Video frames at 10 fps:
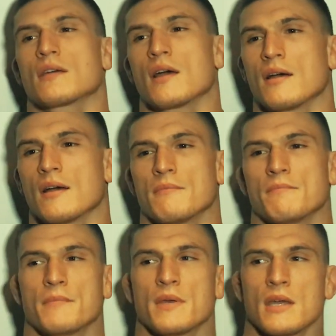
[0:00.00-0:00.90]
I
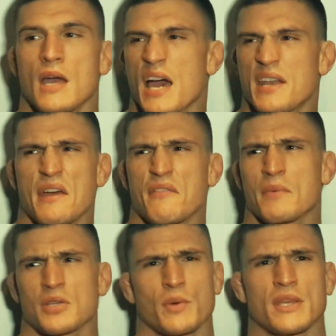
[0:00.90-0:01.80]
didn't have
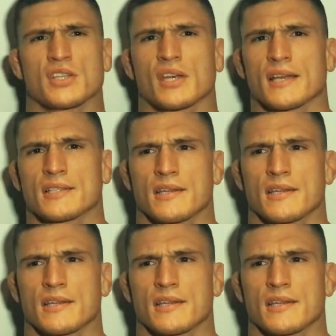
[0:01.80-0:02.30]
much weight to cut.